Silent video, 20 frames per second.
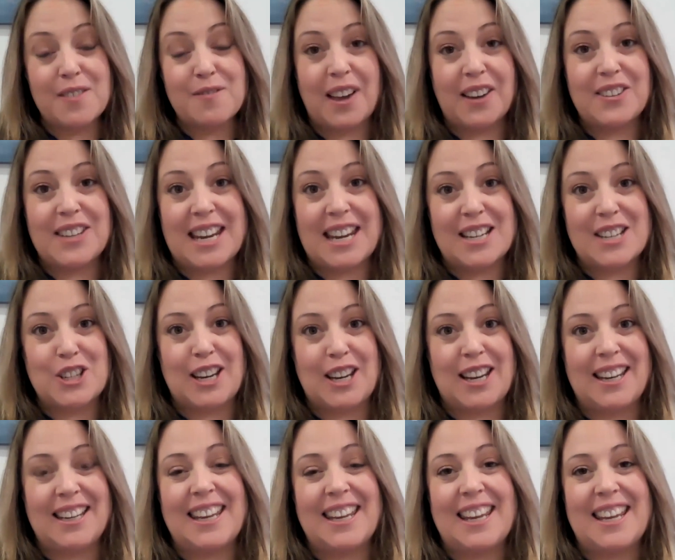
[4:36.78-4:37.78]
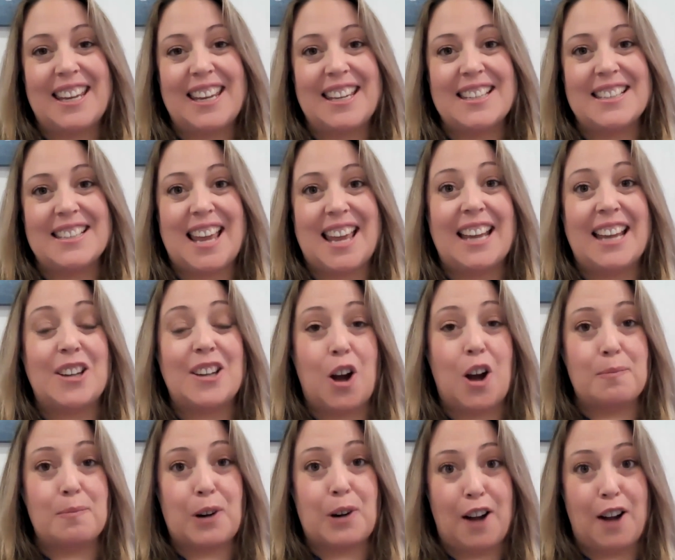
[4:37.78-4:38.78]
Foundation is a
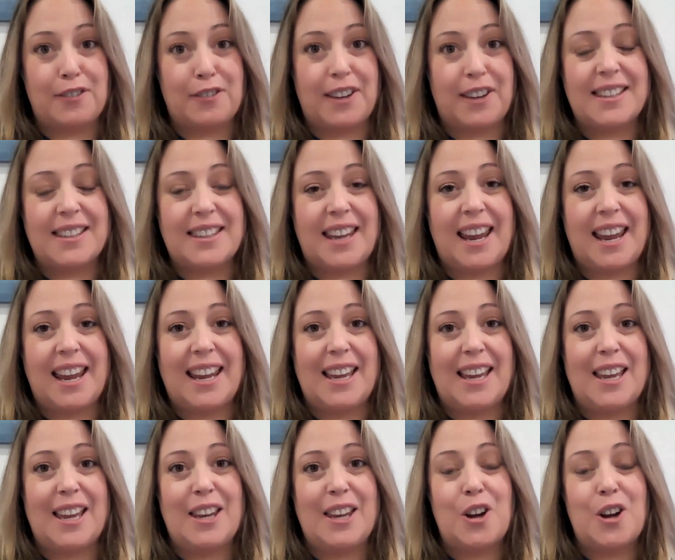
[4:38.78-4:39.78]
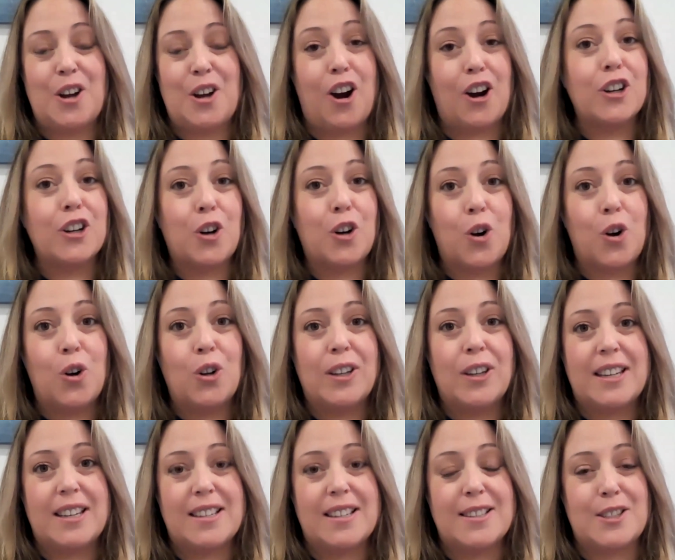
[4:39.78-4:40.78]
nonprofit, and our goal
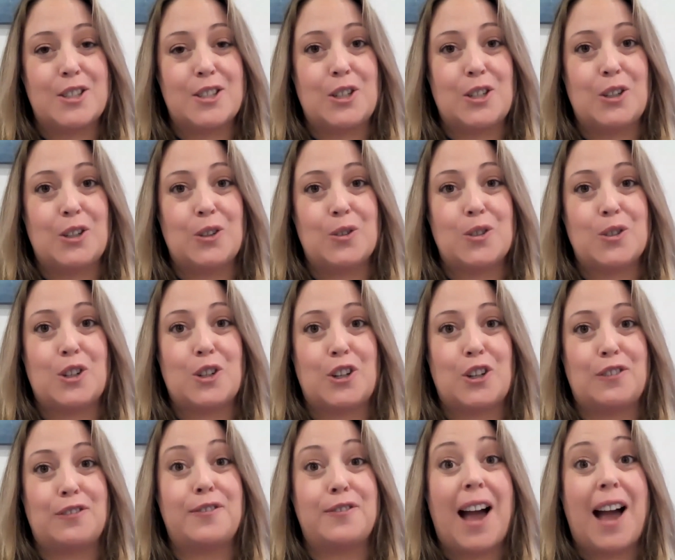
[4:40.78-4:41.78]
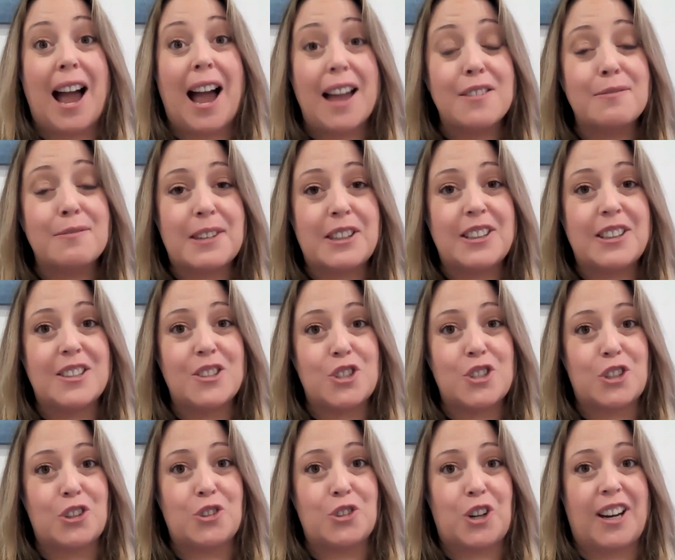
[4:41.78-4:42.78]
is to serve 5 million
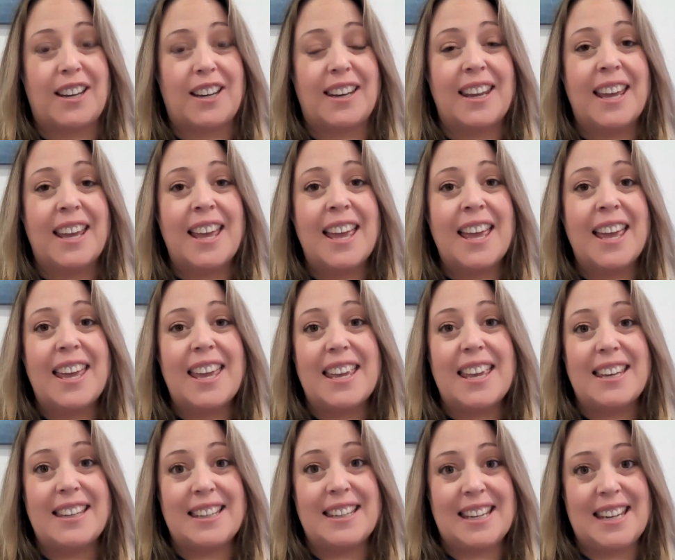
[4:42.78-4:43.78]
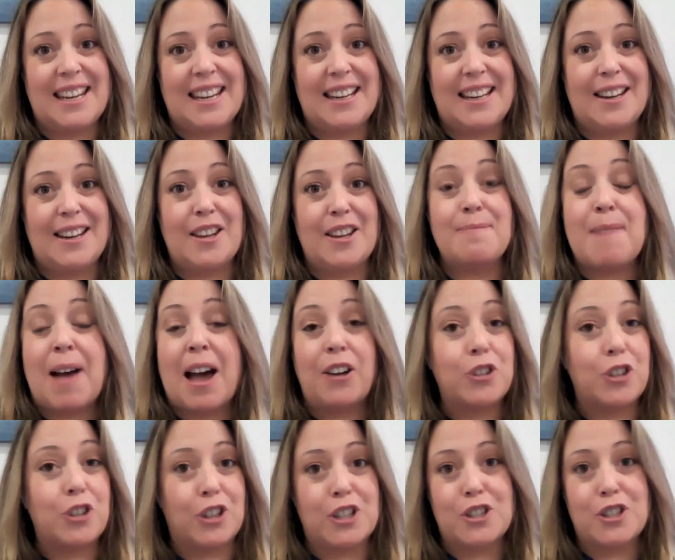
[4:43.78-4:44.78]
children in need,
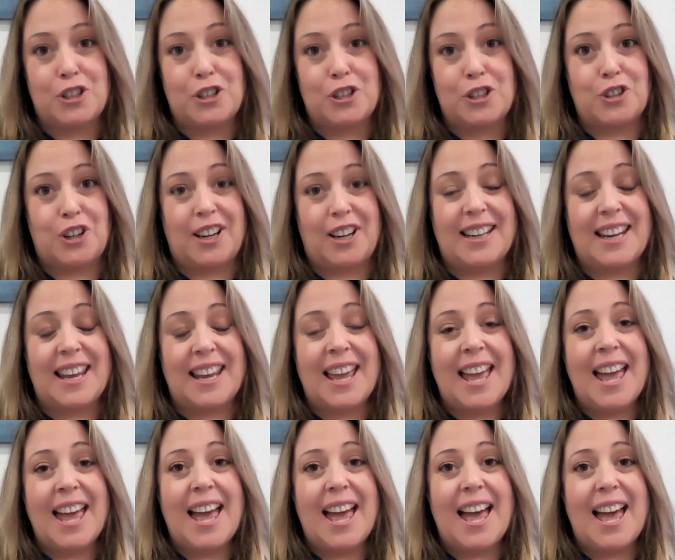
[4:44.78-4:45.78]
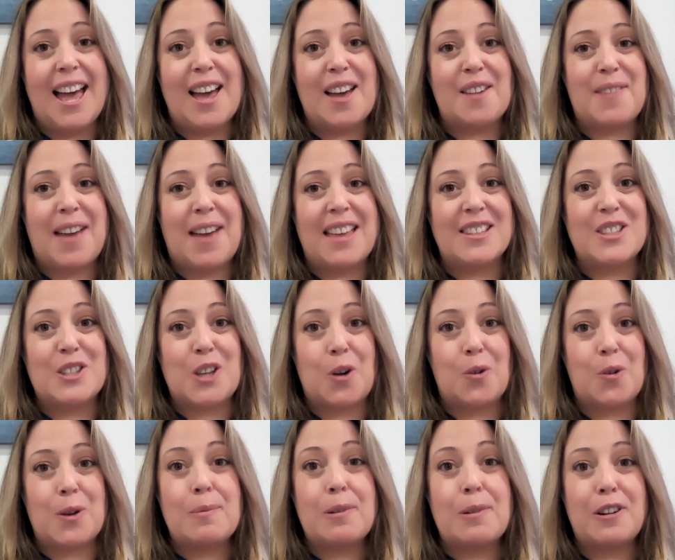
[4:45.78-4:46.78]
malnourished children. And so
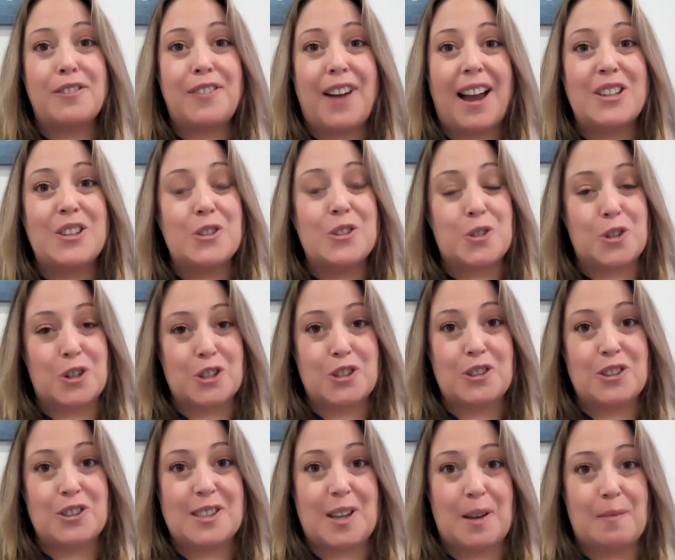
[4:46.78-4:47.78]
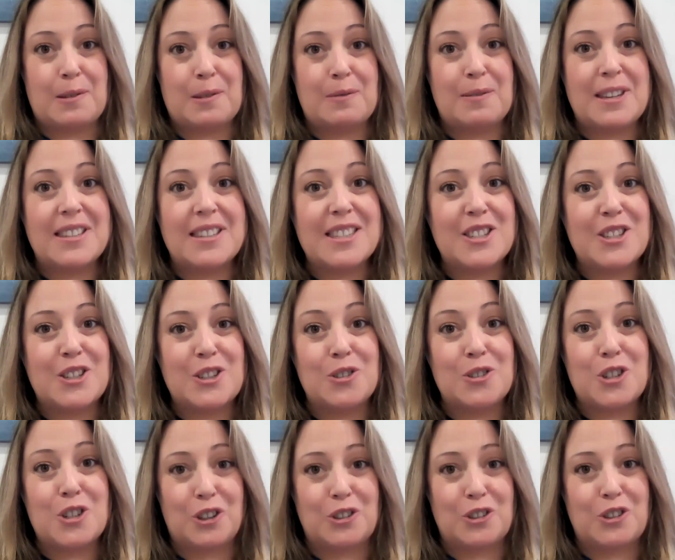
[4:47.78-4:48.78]
we provide nutritional supplements to
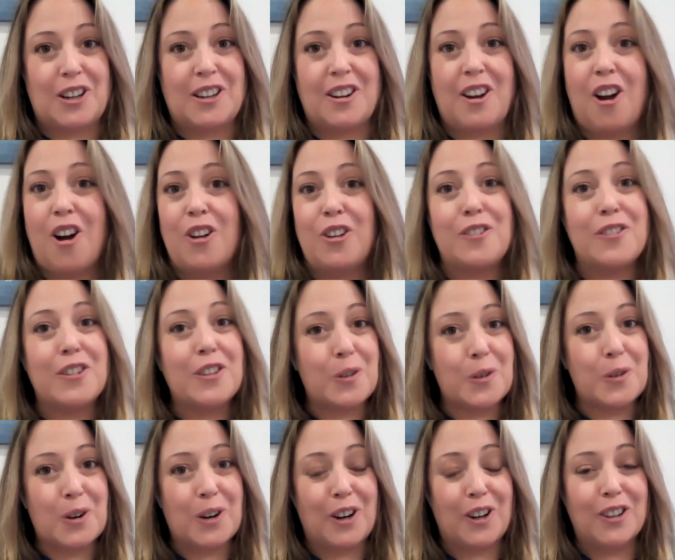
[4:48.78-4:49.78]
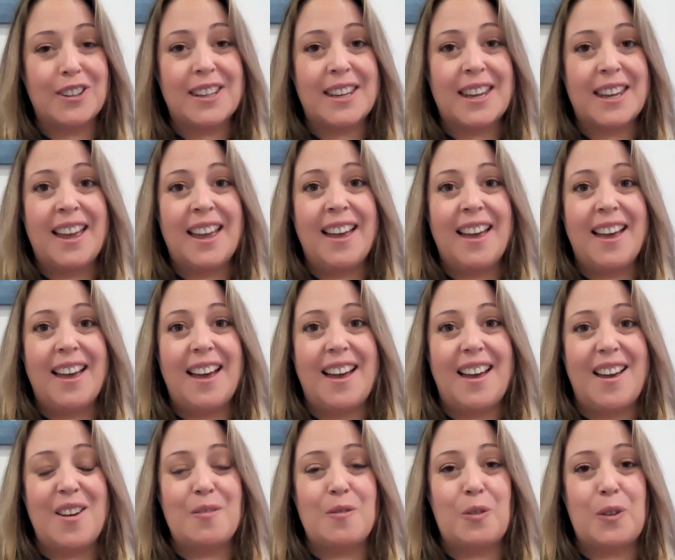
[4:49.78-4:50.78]
children all over the world.
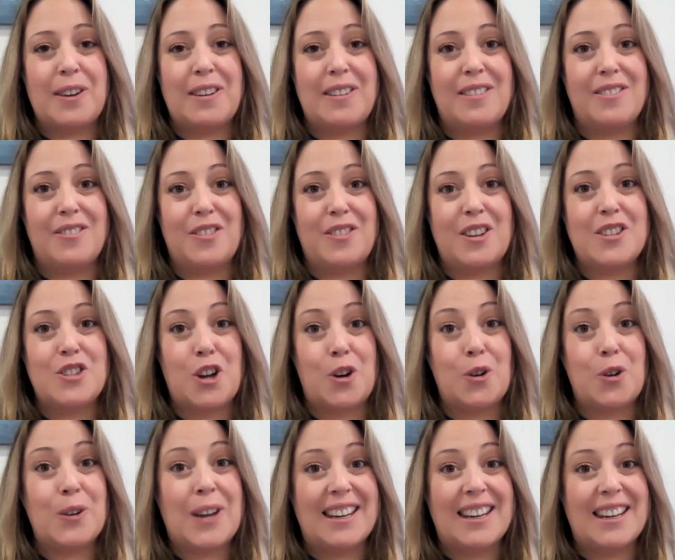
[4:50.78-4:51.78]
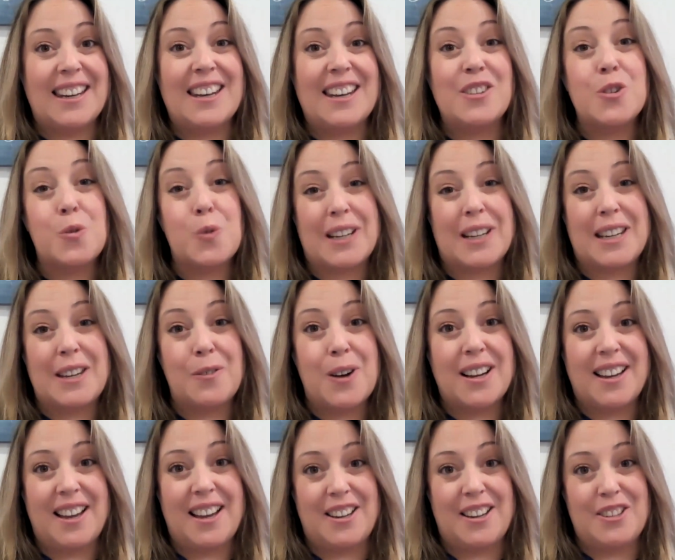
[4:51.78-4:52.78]
We've donated in 21
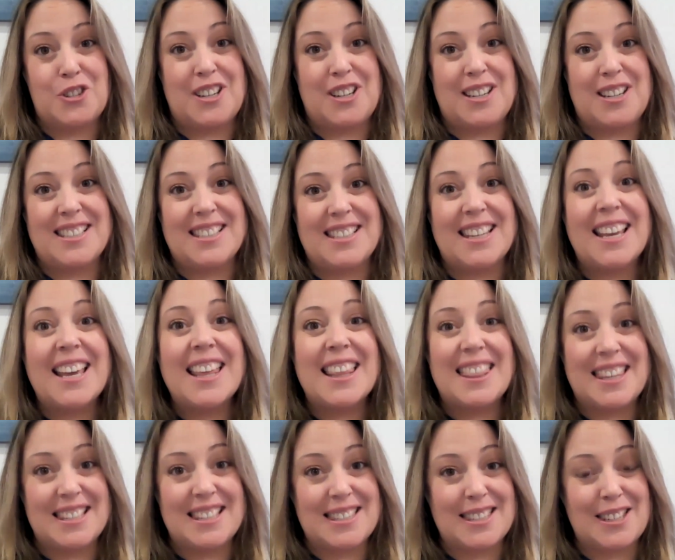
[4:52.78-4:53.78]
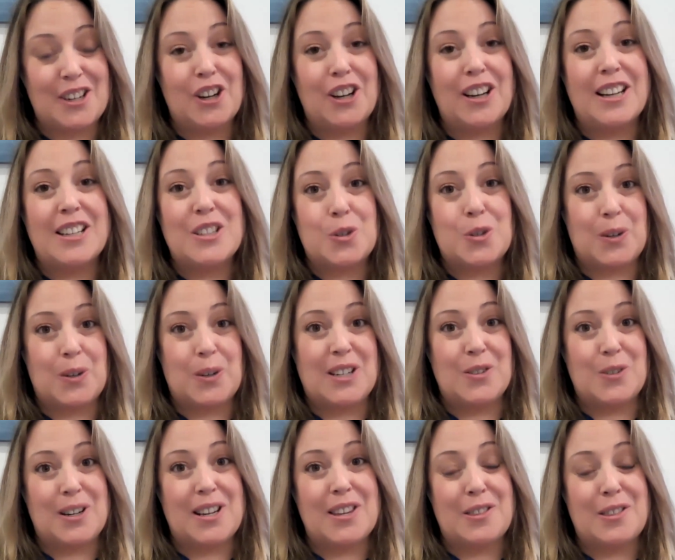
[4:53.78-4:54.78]
countries this year in
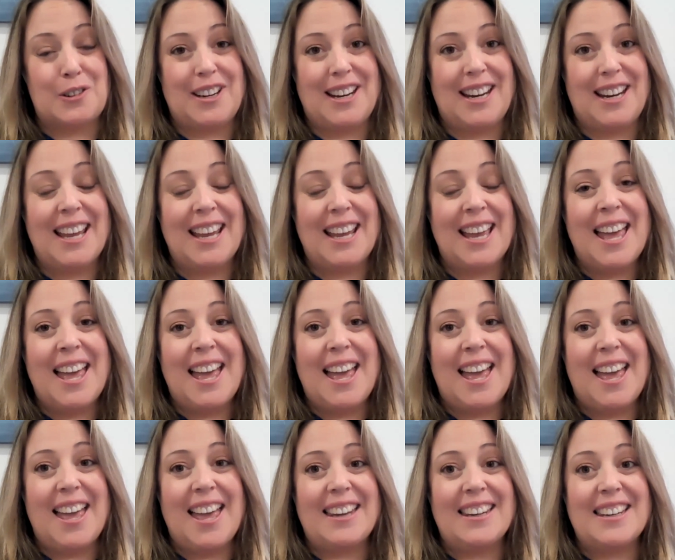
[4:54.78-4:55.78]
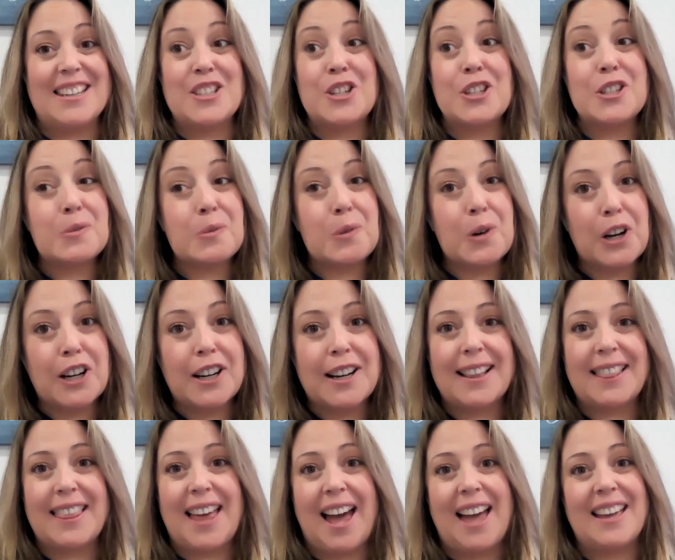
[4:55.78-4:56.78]
2023. And it's just work
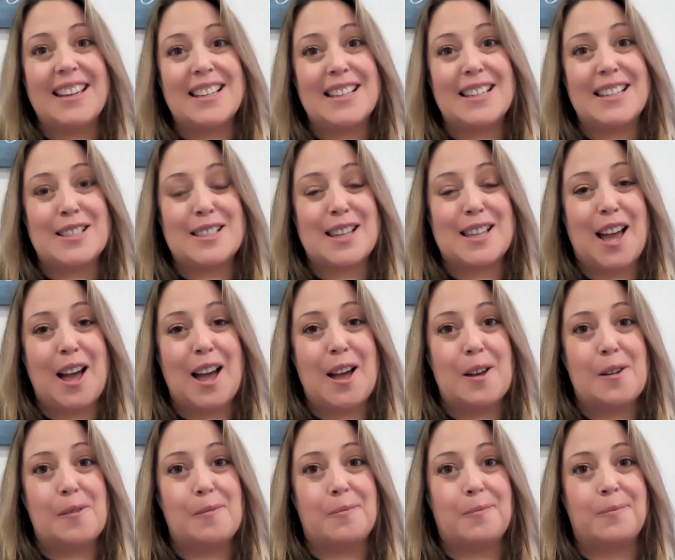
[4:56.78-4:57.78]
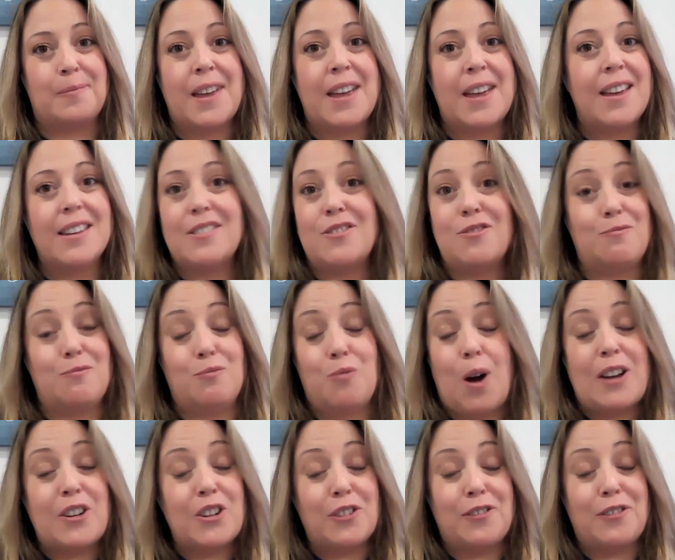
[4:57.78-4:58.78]
that is
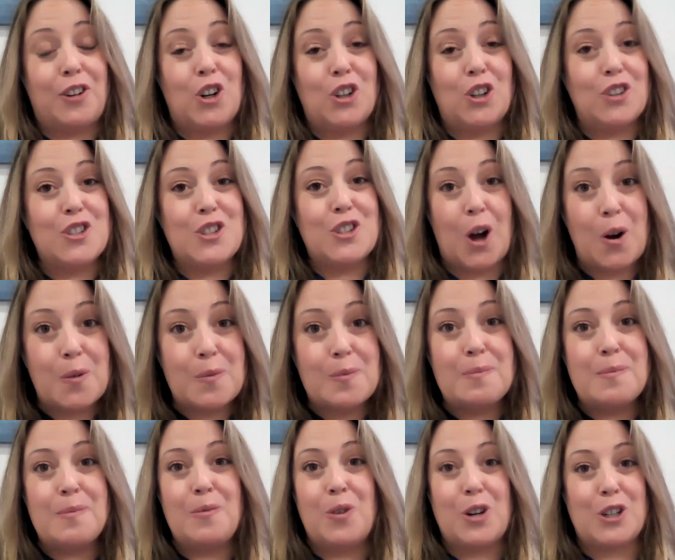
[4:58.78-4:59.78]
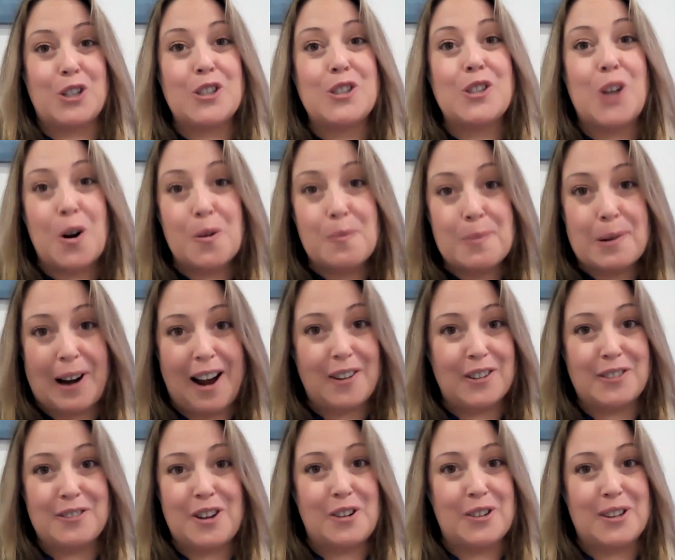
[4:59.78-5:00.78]
wonderful. So we're so proud
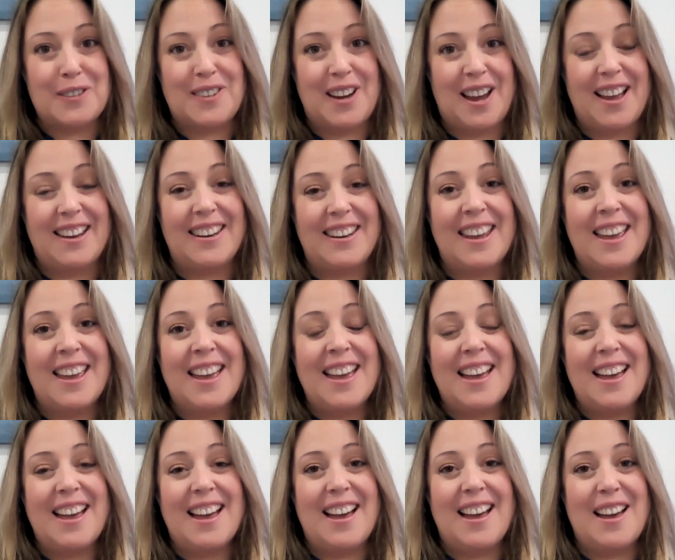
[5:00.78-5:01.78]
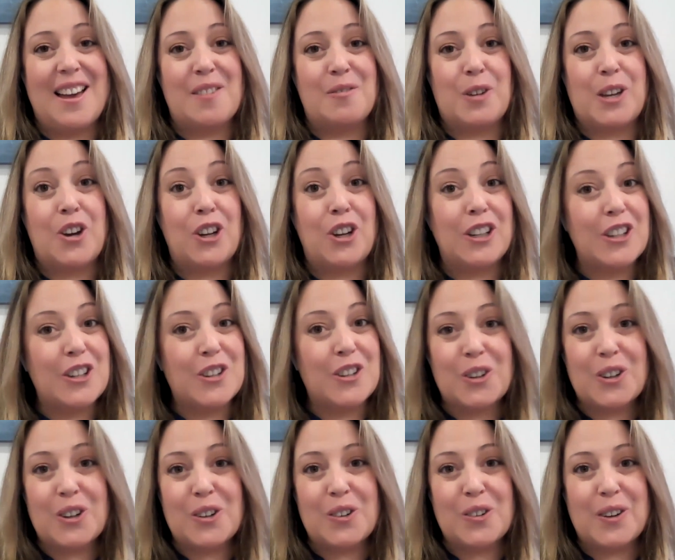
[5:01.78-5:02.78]
of what we've done. We couldn't
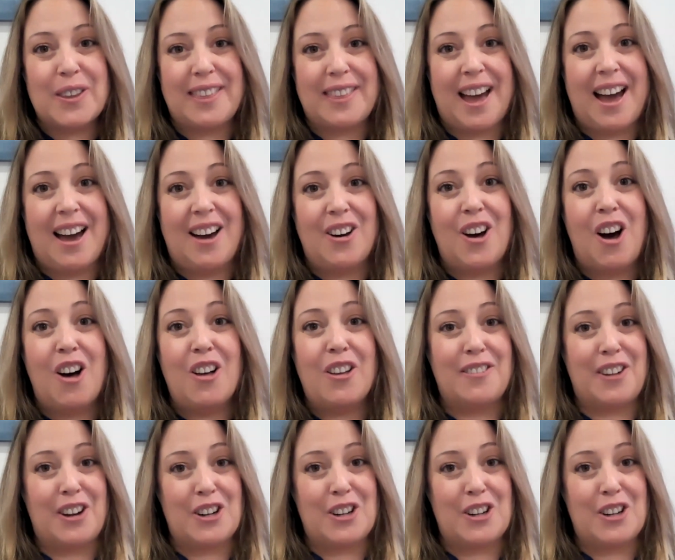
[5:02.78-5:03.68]
do it without all of our